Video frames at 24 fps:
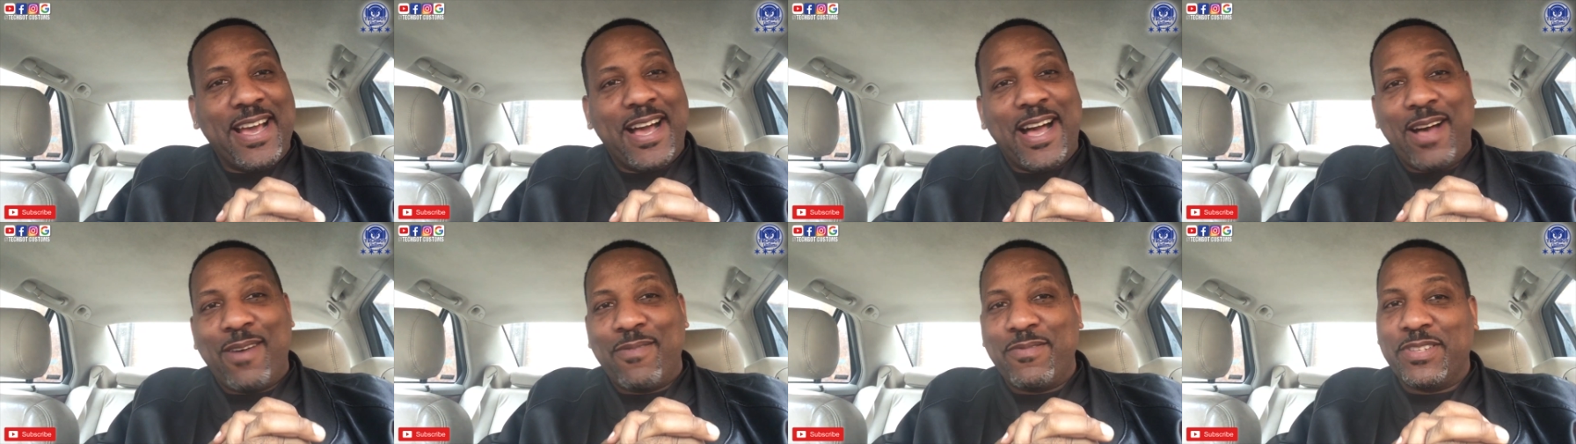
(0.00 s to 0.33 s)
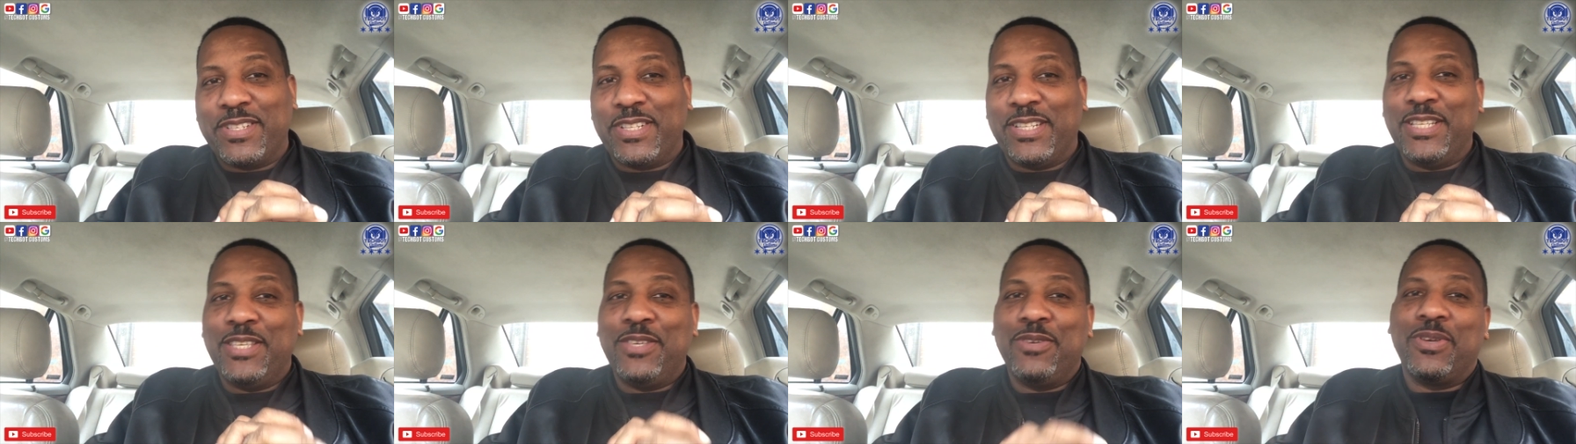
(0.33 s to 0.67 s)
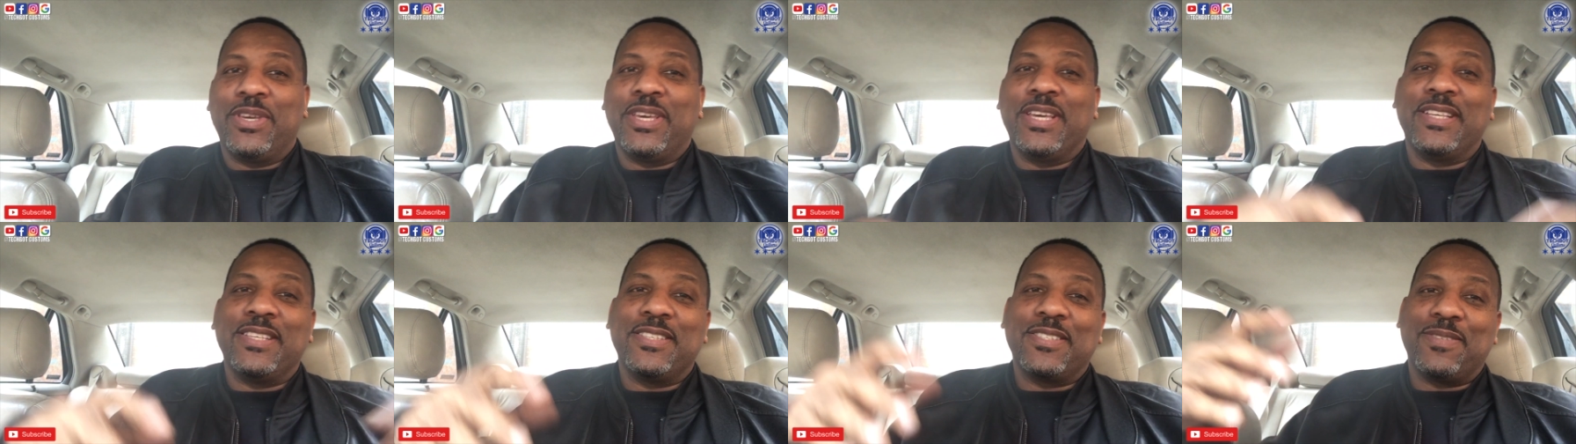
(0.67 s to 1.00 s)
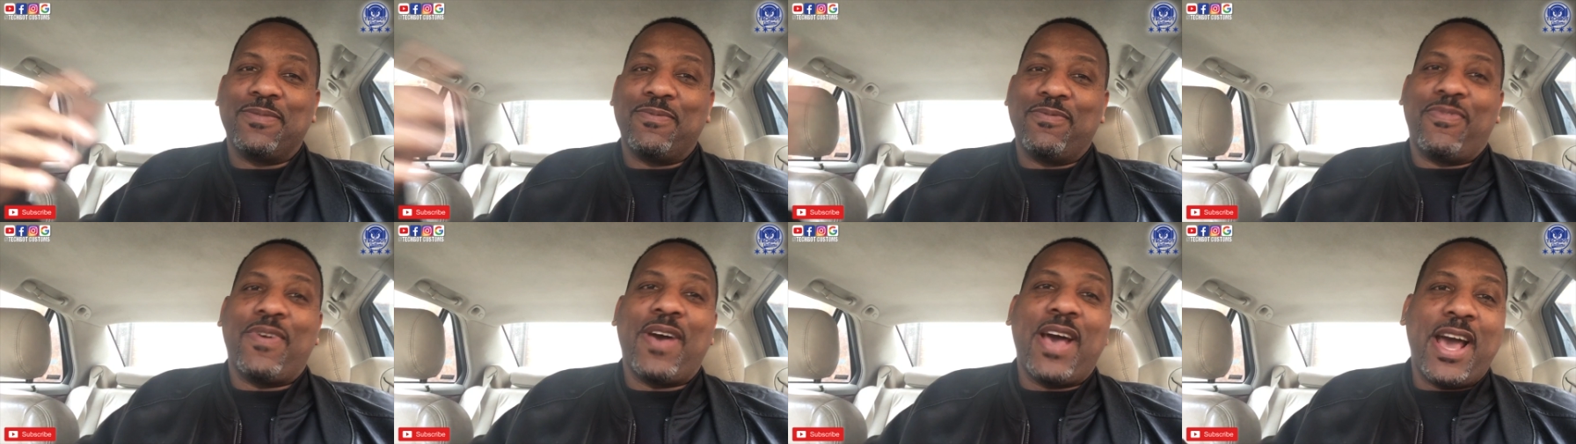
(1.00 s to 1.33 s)
Obviously, you're getting
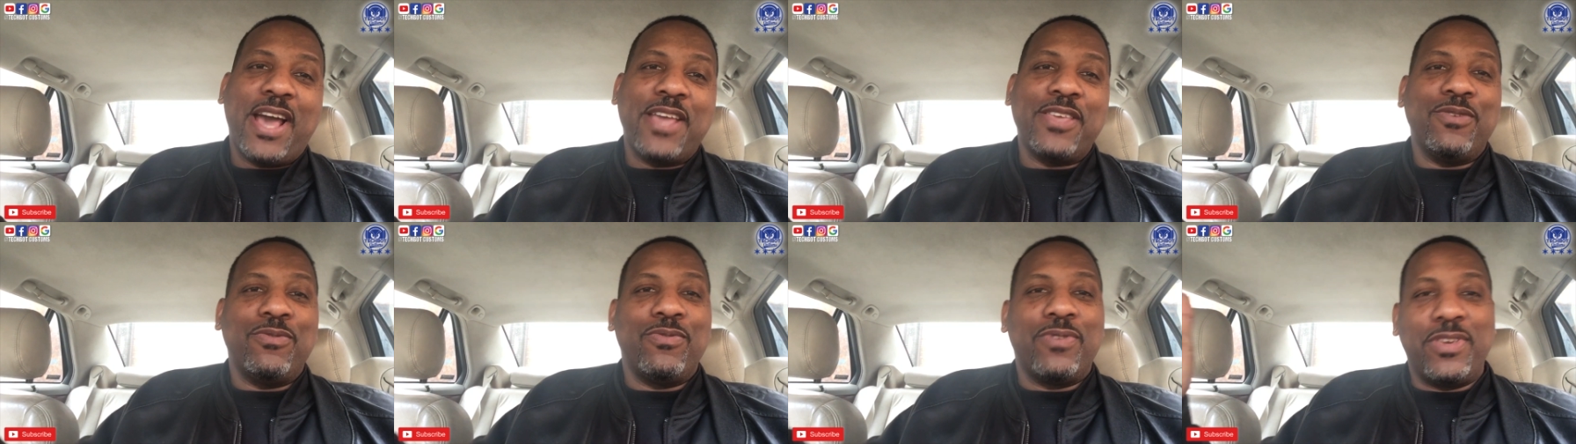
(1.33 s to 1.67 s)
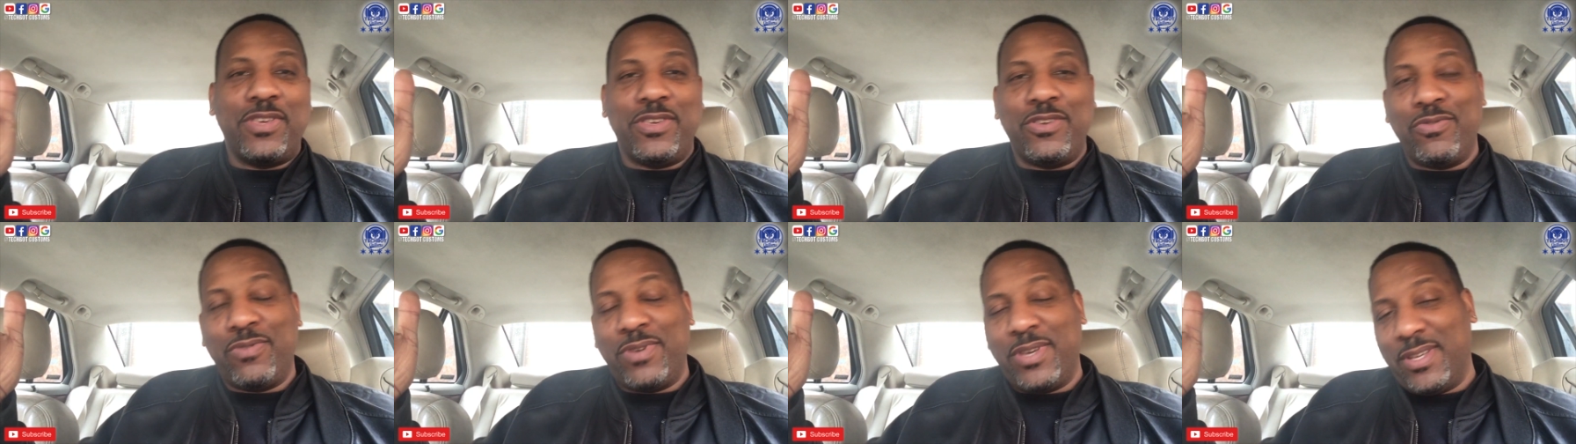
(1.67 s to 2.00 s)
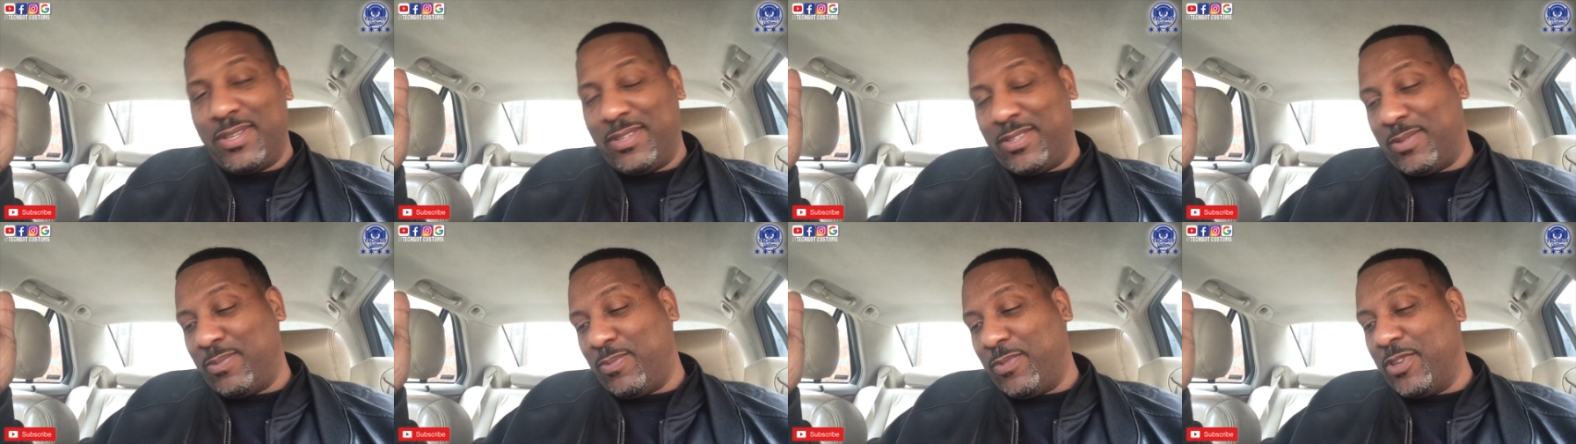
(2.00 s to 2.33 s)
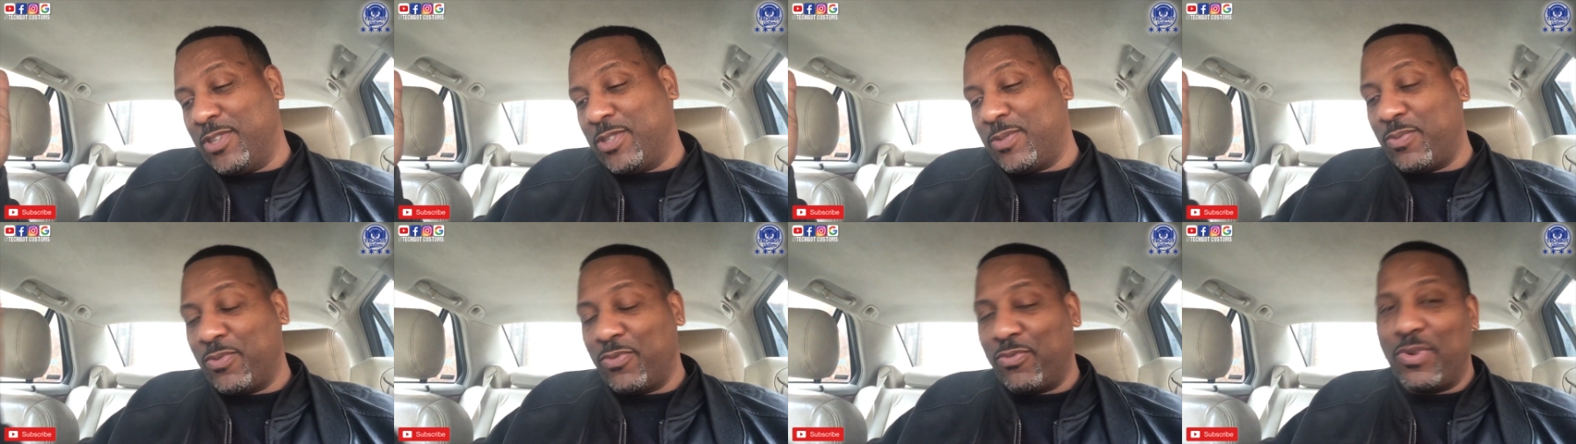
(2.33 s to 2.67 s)
some value, you're getting some
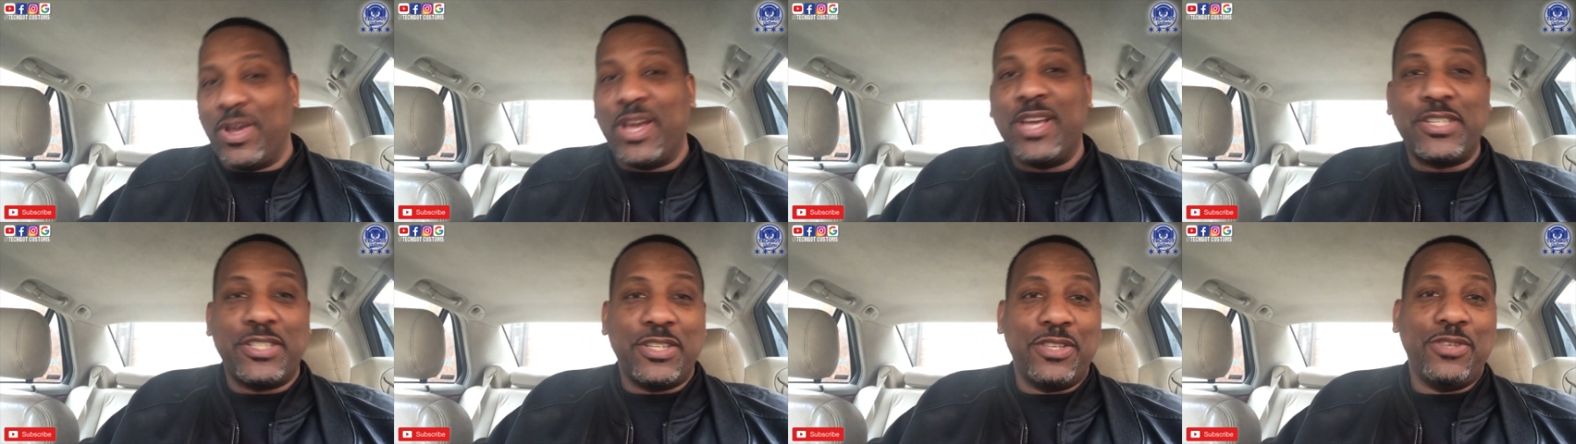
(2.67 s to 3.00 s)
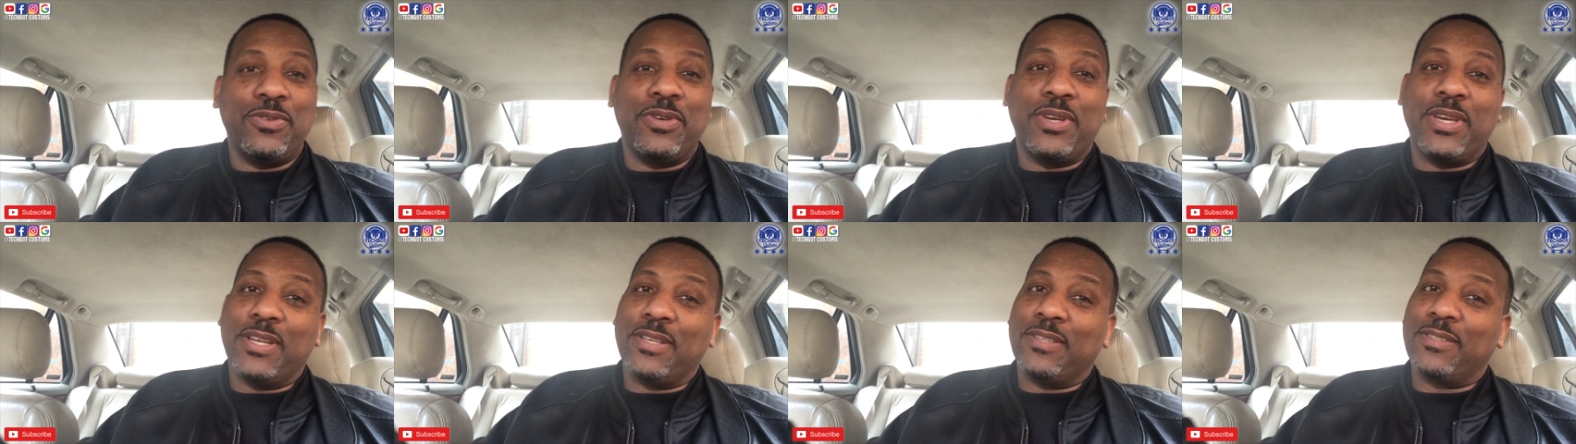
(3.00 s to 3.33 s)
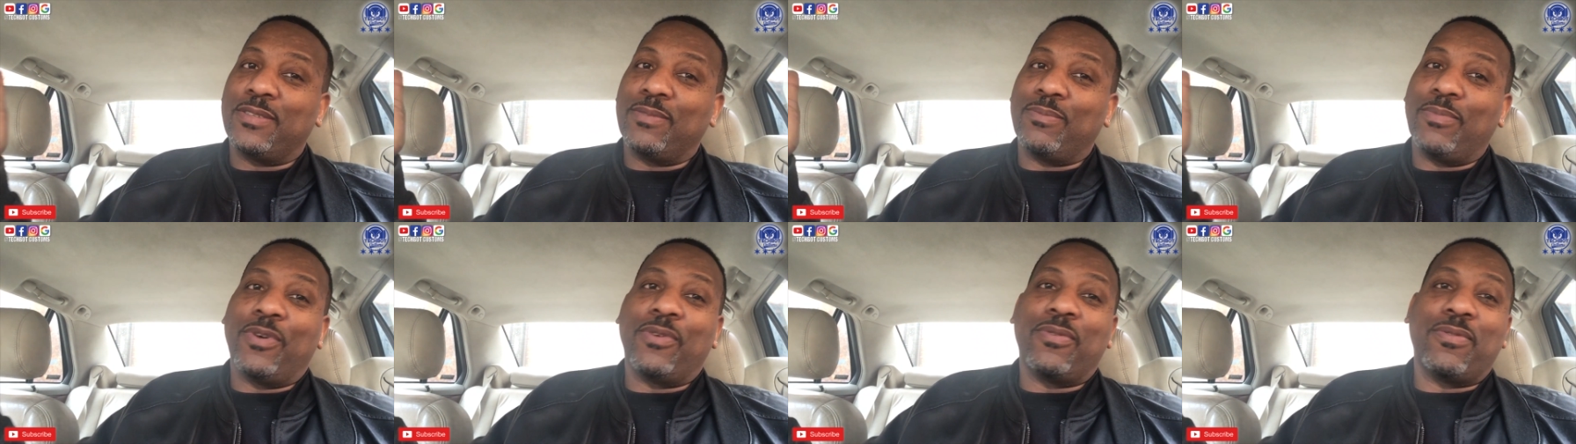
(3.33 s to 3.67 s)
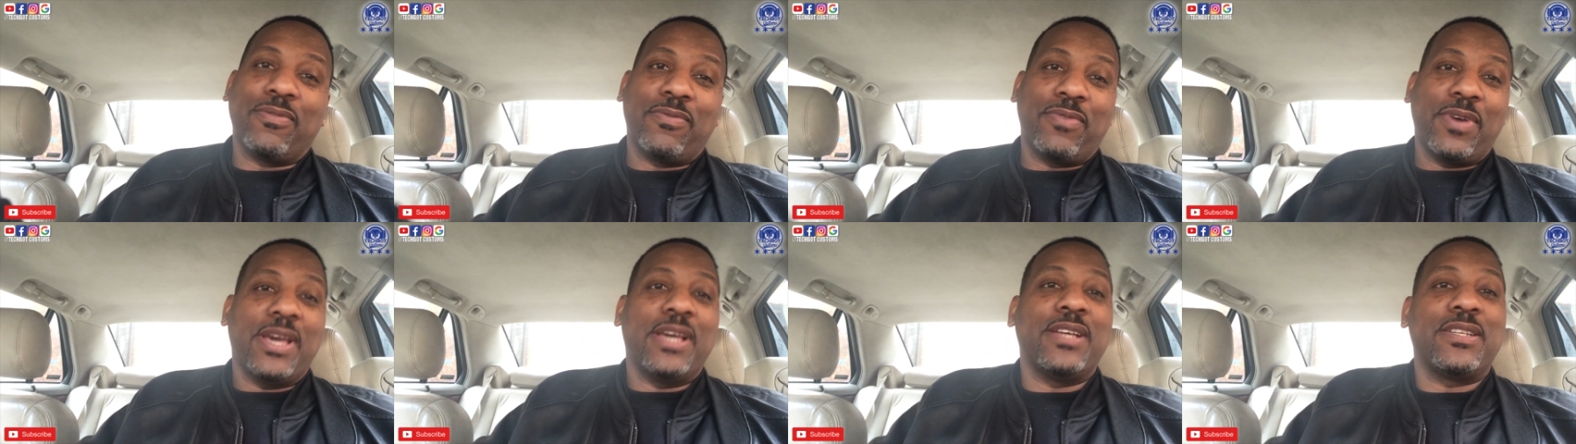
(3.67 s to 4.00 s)
inspiration, you're getting some
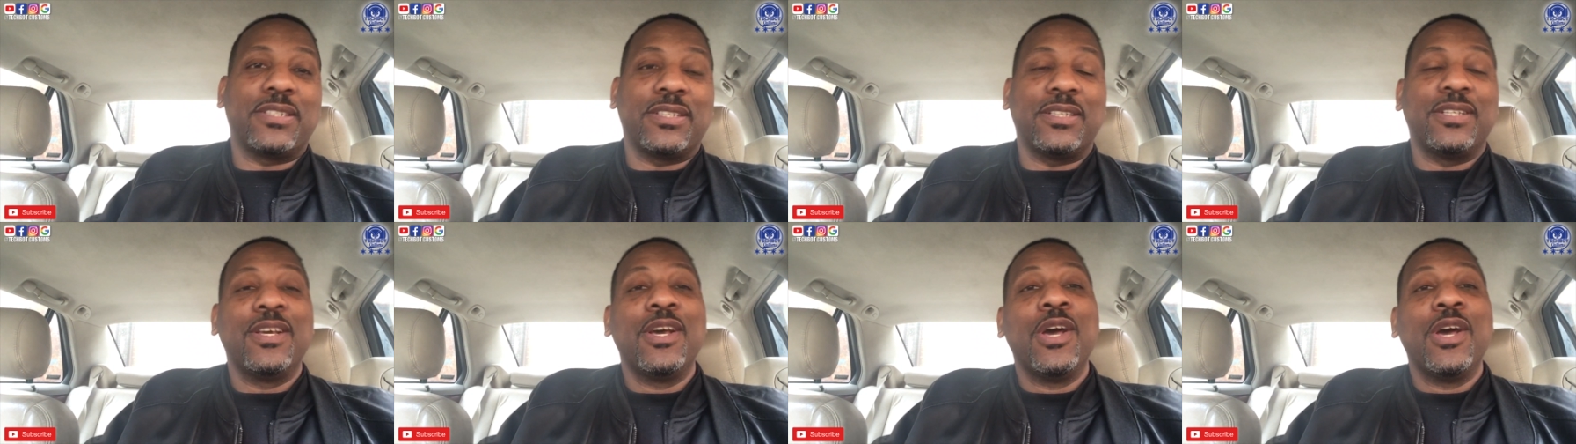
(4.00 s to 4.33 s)
motivation.